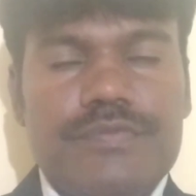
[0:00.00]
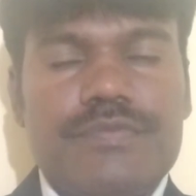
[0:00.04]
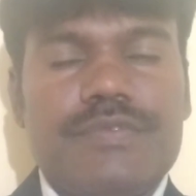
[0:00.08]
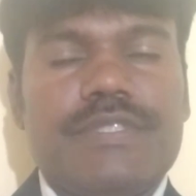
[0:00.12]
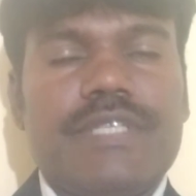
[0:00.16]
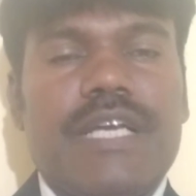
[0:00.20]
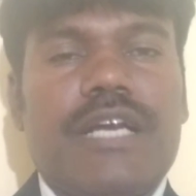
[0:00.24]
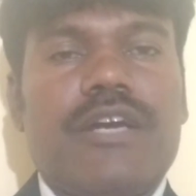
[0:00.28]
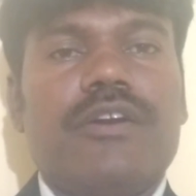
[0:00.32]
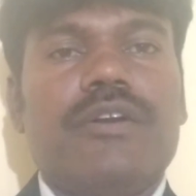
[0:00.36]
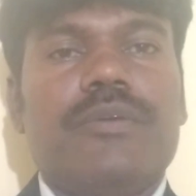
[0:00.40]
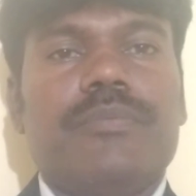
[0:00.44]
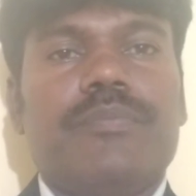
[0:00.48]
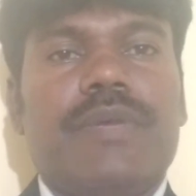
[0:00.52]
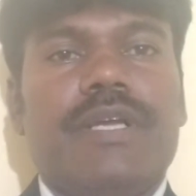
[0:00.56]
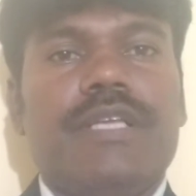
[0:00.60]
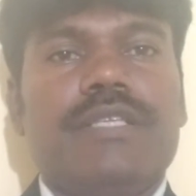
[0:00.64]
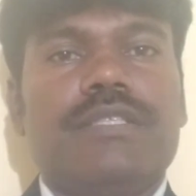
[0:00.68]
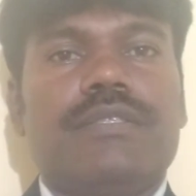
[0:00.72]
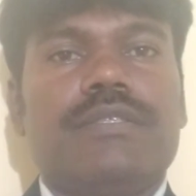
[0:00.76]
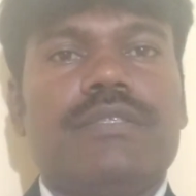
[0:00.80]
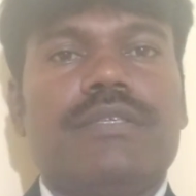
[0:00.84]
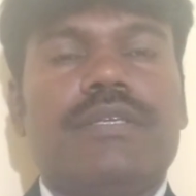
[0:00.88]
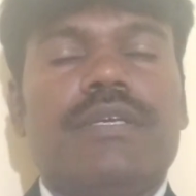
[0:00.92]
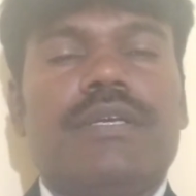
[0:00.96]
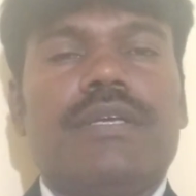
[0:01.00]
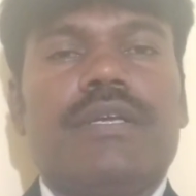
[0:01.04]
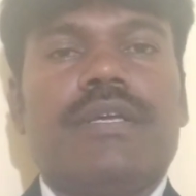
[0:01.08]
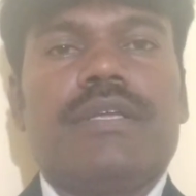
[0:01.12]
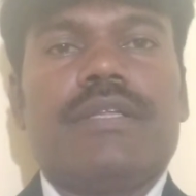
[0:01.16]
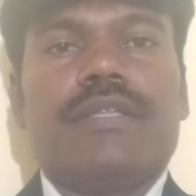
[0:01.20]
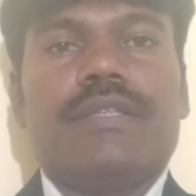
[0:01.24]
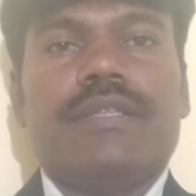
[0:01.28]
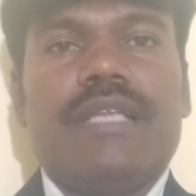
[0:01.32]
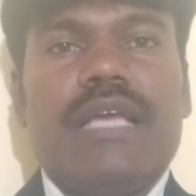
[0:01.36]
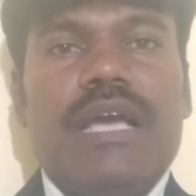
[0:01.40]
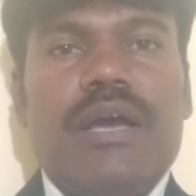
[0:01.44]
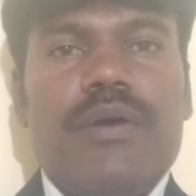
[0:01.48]
checked, means
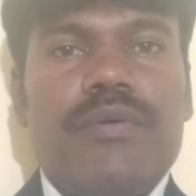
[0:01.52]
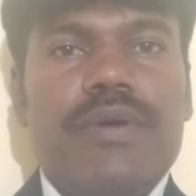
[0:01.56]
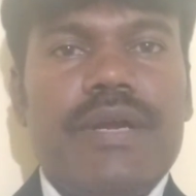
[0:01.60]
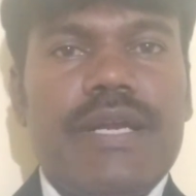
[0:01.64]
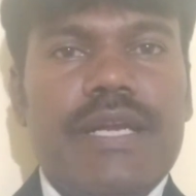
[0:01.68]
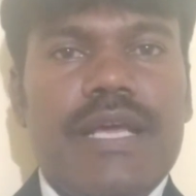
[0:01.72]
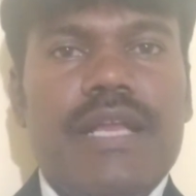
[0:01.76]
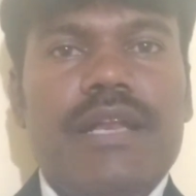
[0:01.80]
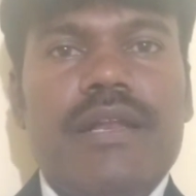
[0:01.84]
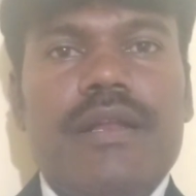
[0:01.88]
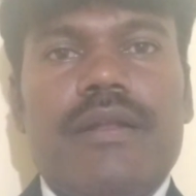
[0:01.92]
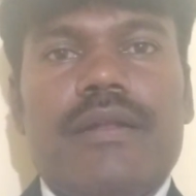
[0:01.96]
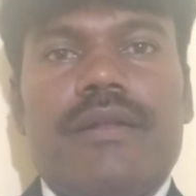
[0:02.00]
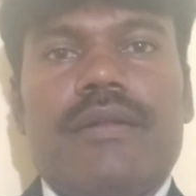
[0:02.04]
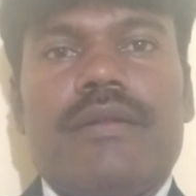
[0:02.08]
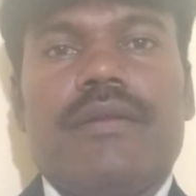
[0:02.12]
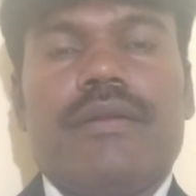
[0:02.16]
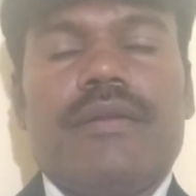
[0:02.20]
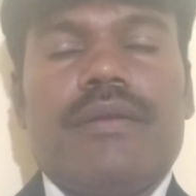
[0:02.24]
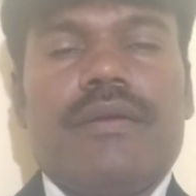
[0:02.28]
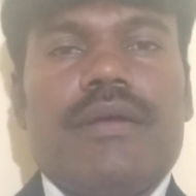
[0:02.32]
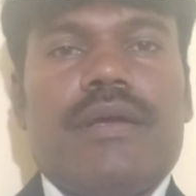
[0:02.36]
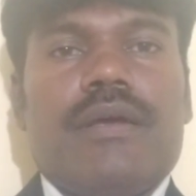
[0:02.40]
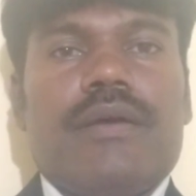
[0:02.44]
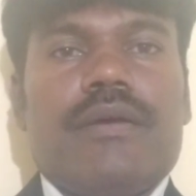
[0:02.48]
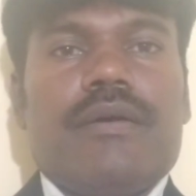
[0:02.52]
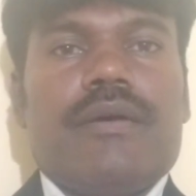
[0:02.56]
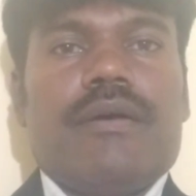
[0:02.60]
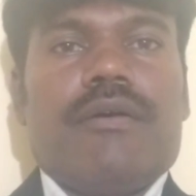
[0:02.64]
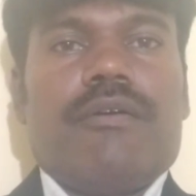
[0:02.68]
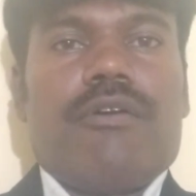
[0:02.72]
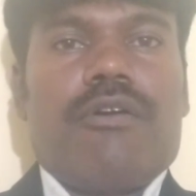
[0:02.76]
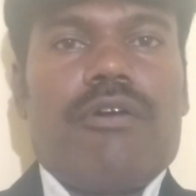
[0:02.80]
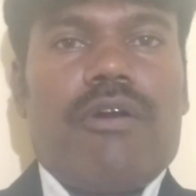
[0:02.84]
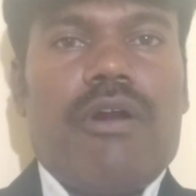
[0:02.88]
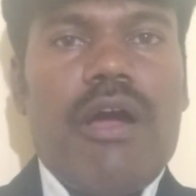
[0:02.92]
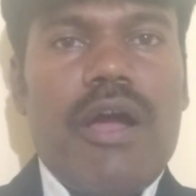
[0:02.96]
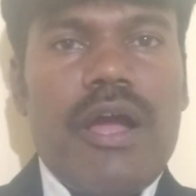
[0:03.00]
they have written
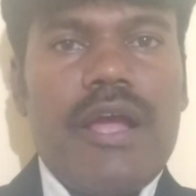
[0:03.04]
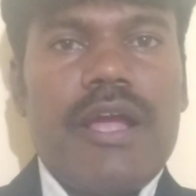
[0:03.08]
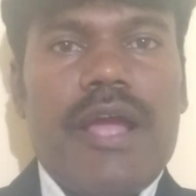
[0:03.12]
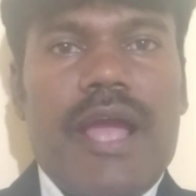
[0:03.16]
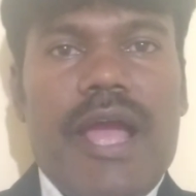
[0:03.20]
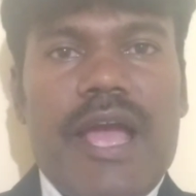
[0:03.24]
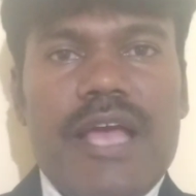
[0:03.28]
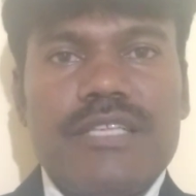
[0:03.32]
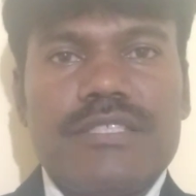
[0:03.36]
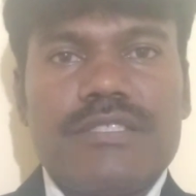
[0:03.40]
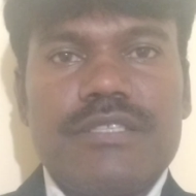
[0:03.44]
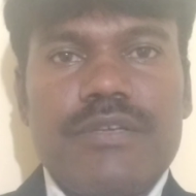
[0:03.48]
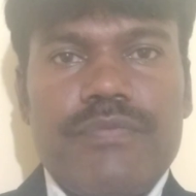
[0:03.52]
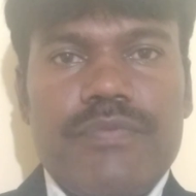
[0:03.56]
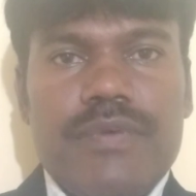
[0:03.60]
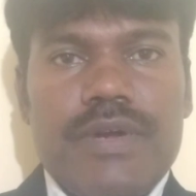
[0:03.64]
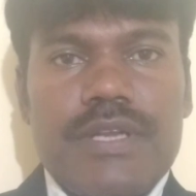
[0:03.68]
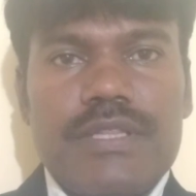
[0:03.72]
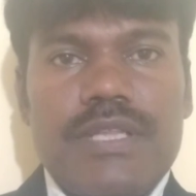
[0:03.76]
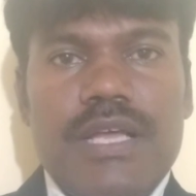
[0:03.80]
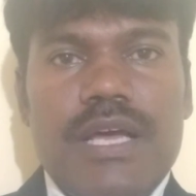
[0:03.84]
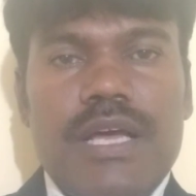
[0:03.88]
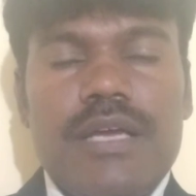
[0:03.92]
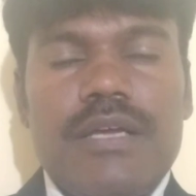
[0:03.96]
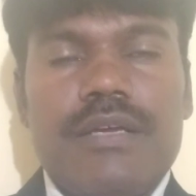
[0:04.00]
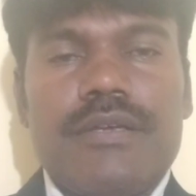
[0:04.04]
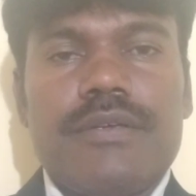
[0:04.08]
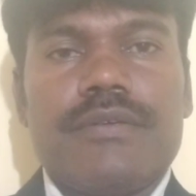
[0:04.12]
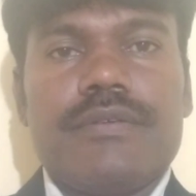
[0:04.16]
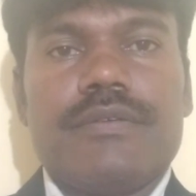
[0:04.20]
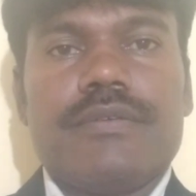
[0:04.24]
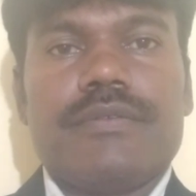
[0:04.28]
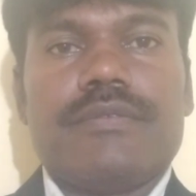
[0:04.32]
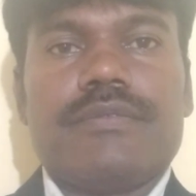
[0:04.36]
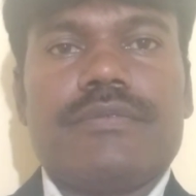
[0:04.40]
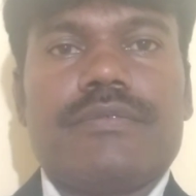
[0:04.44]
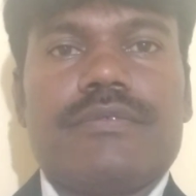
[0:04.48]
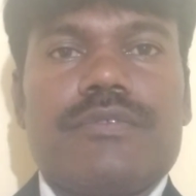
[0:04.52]
wrong answer for the
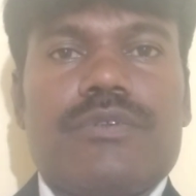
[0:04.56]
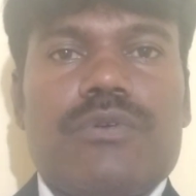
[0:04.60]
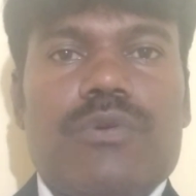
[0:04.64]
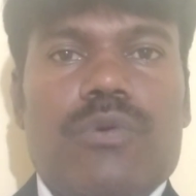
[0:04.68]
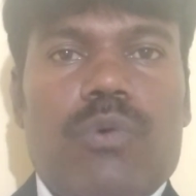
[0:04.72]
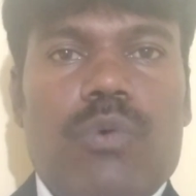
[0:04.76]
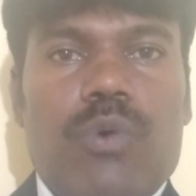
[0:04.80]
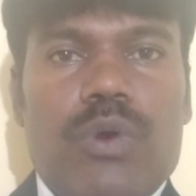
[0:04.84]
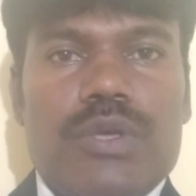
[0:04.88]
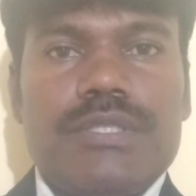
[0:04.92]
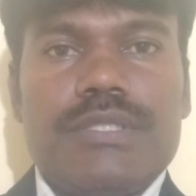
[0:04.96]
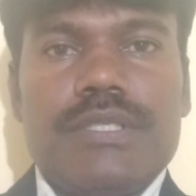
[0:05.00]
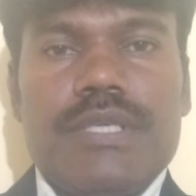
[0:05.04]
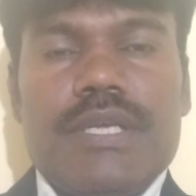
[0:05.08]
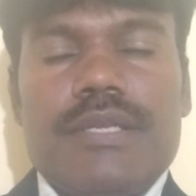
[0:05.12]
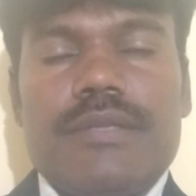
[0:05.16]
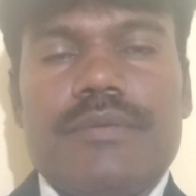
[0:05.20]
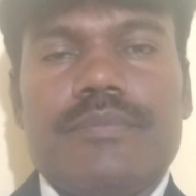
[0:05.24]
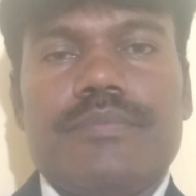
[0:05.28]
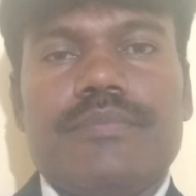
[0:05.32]
question.